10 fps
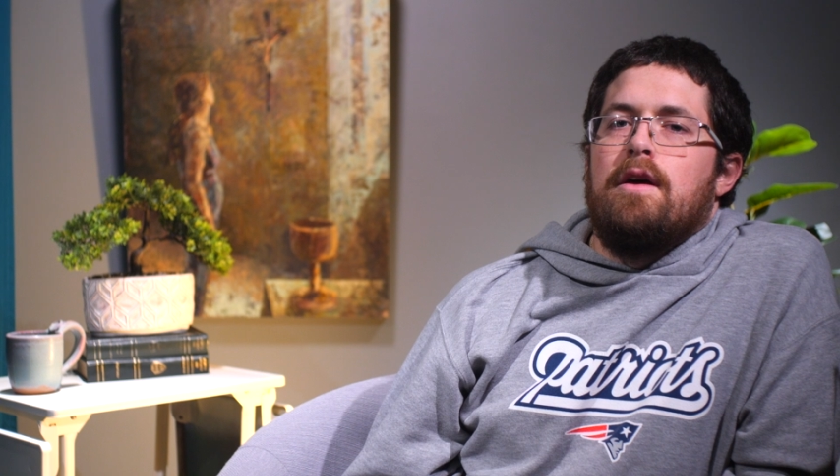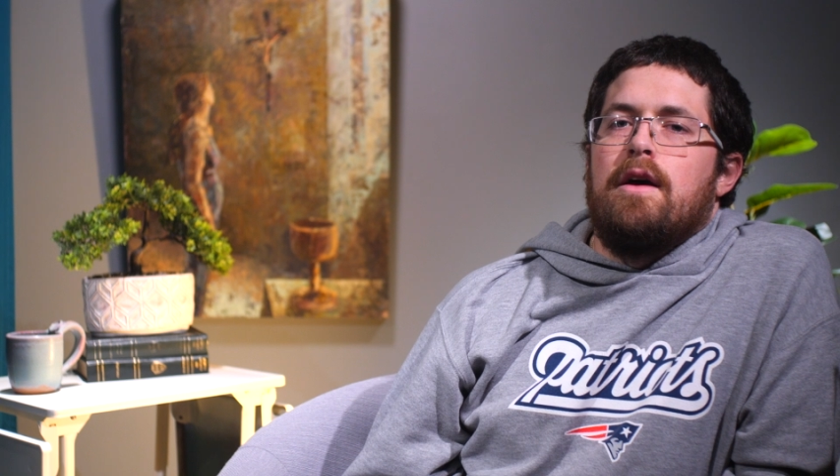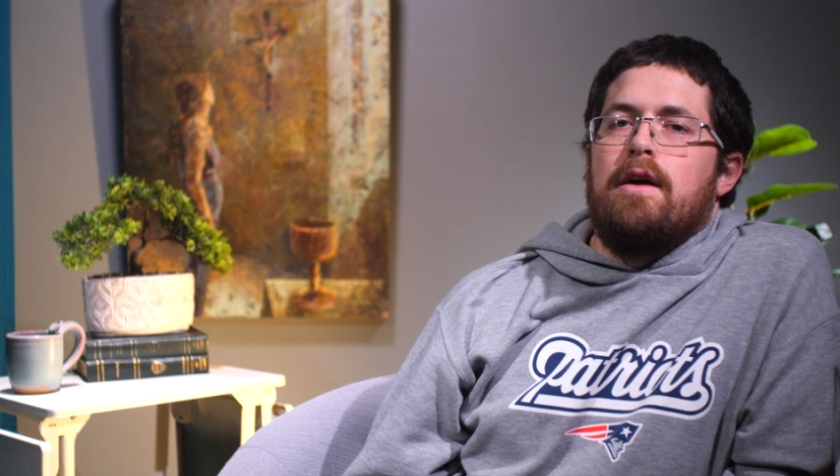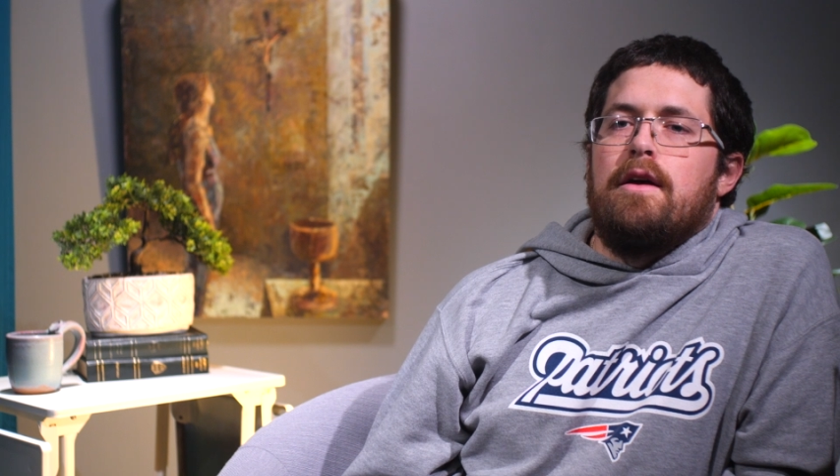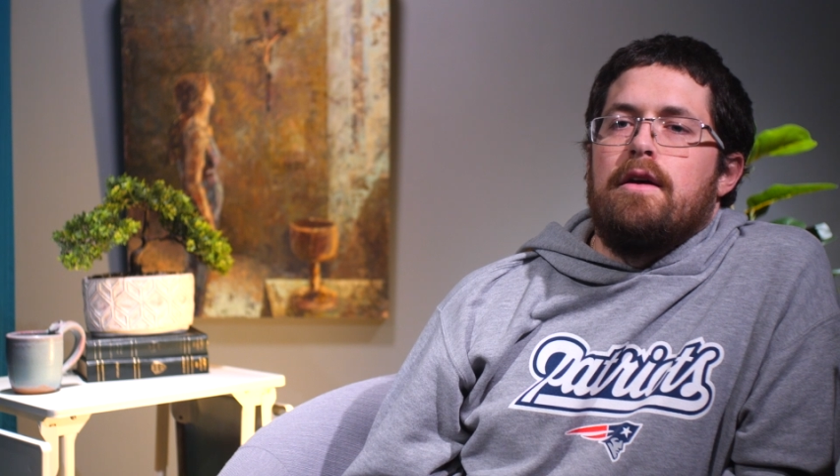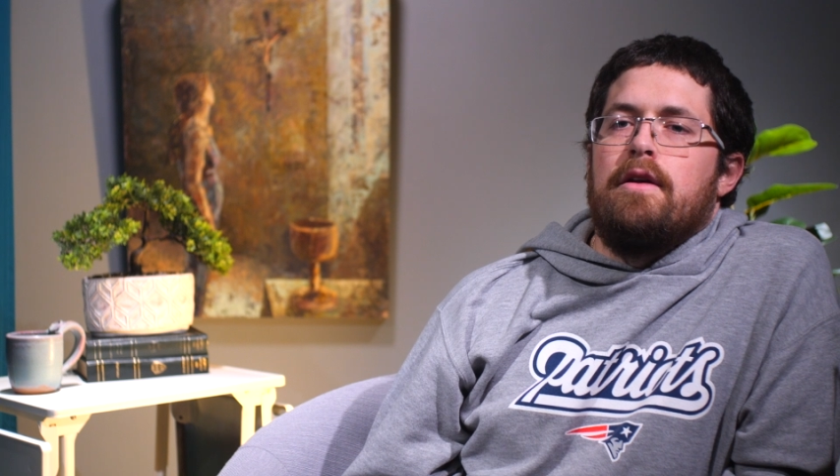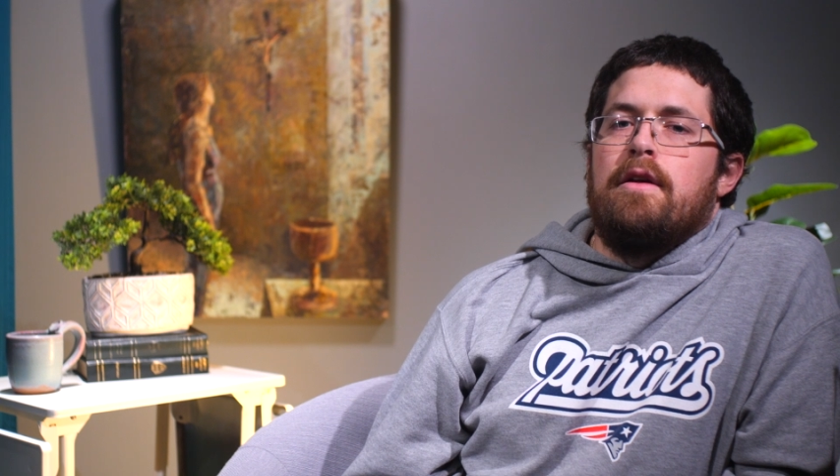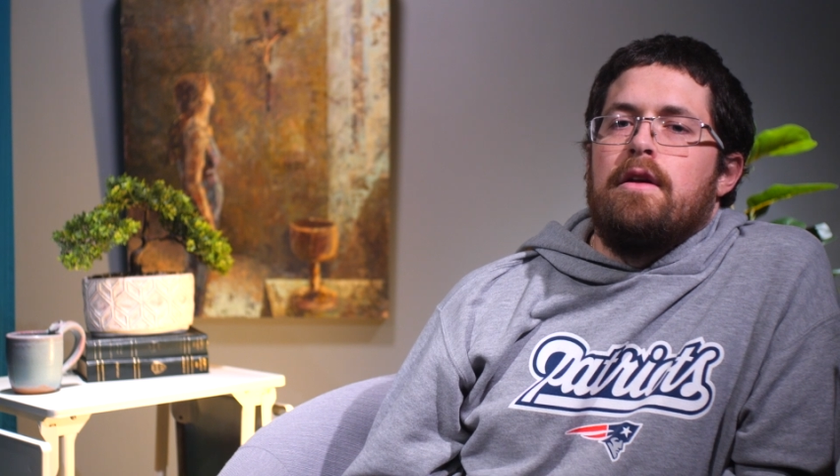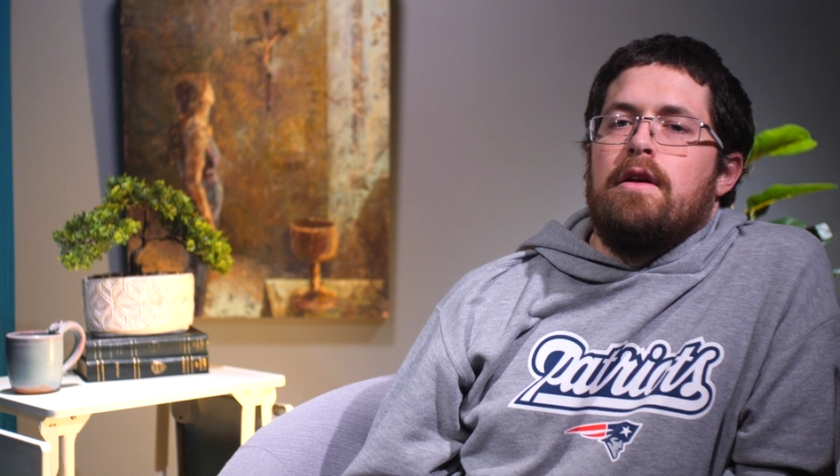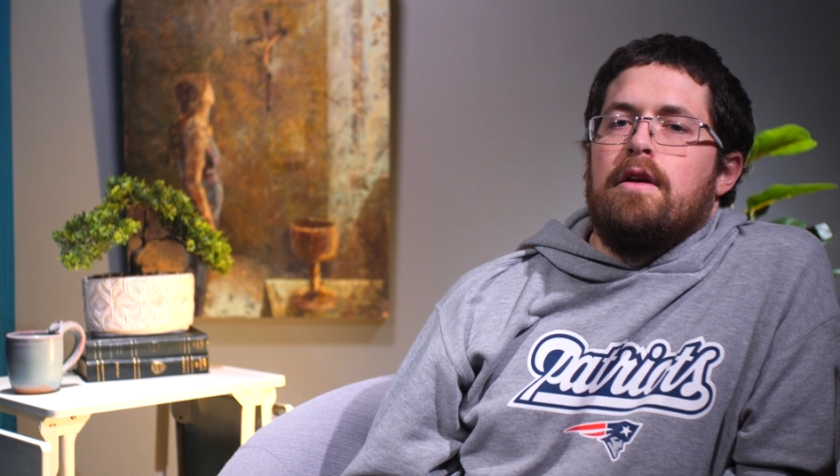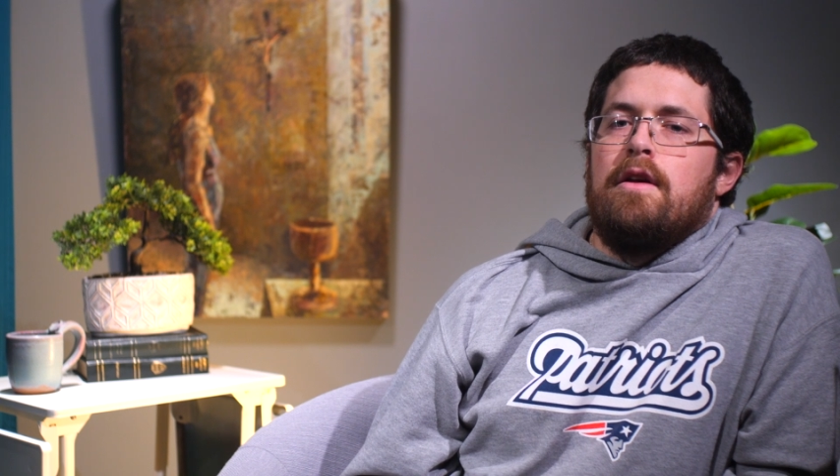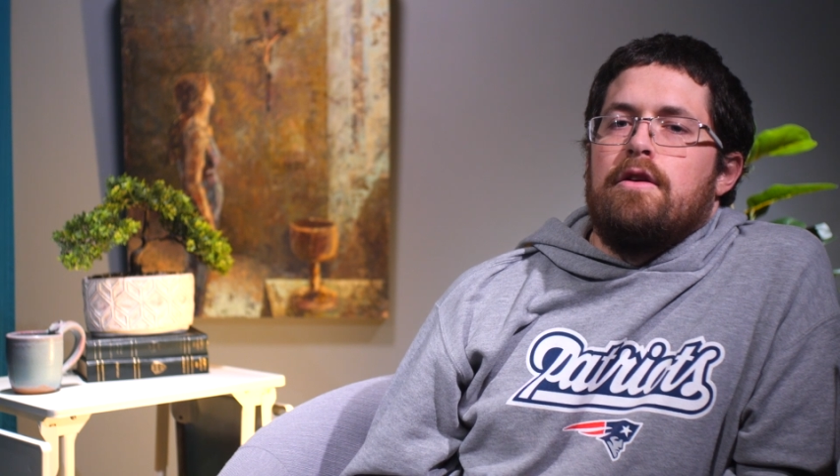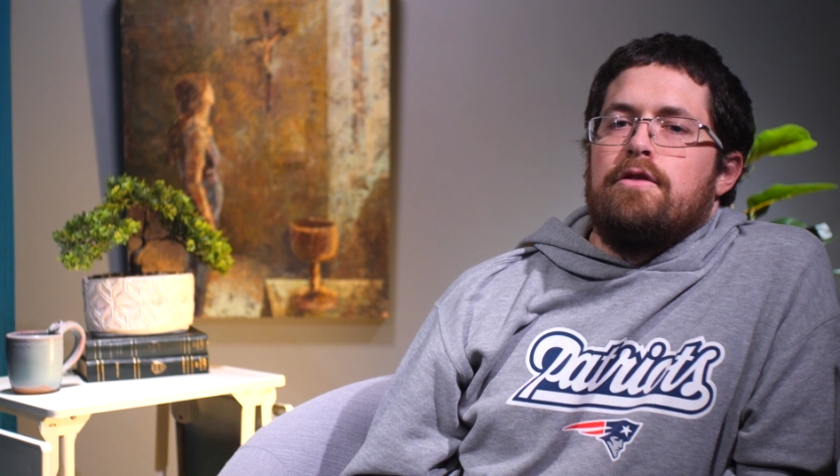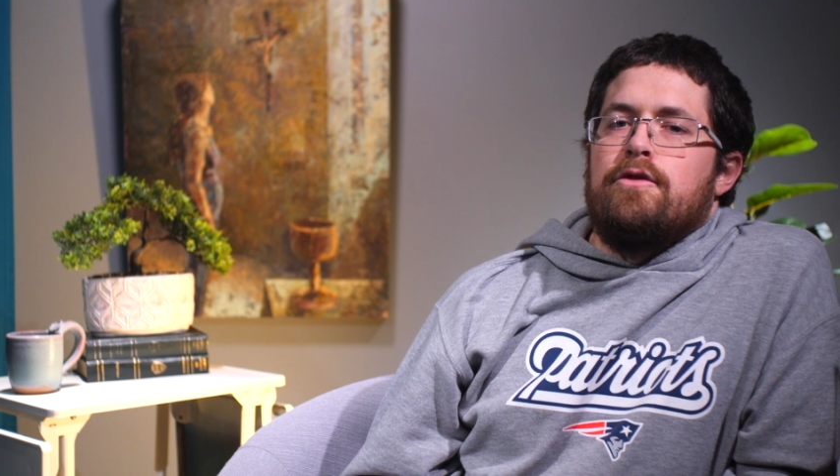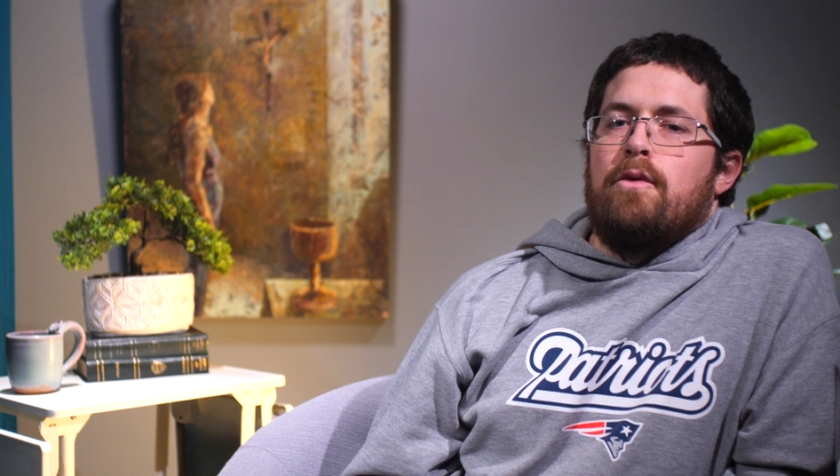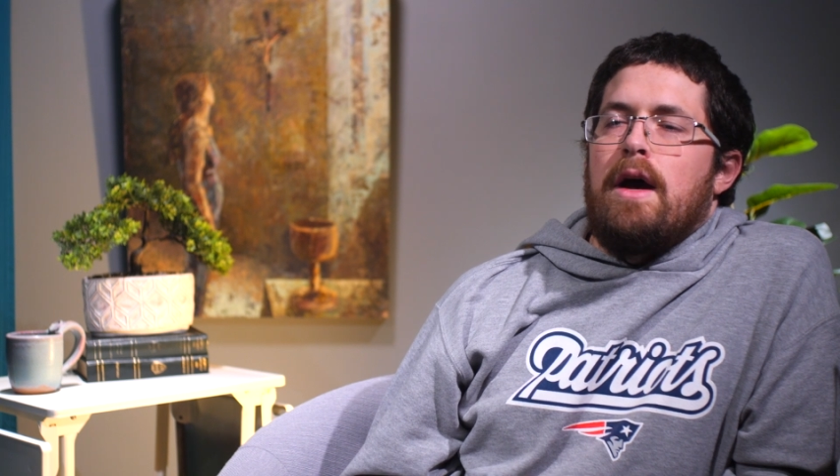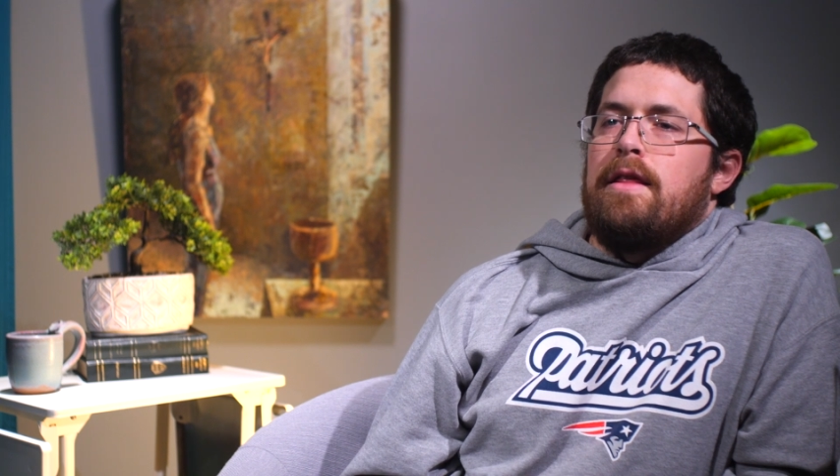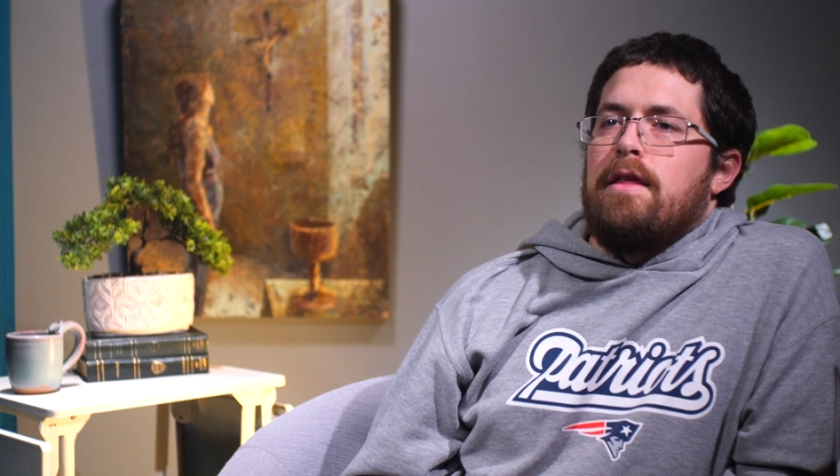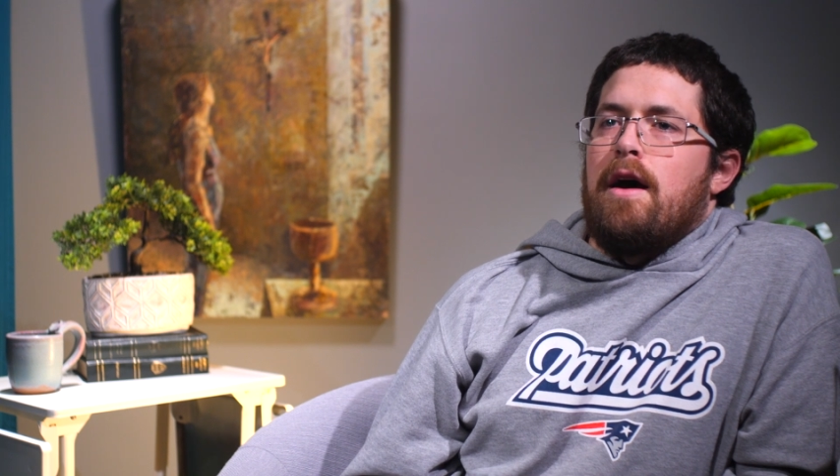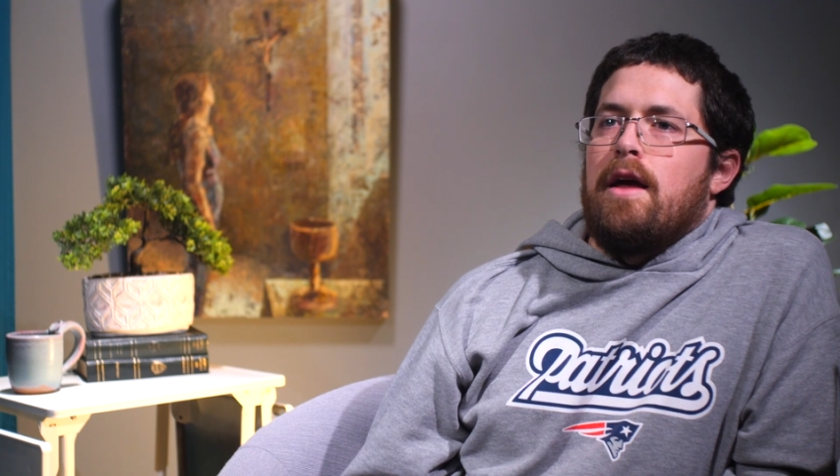Uh, so I
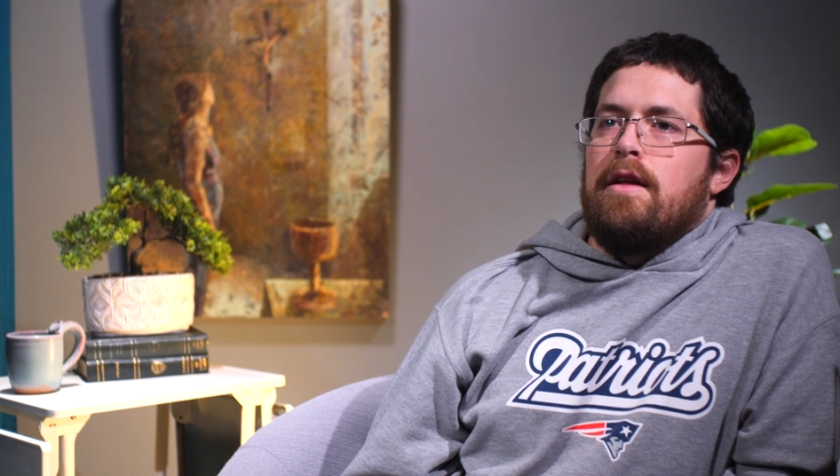thought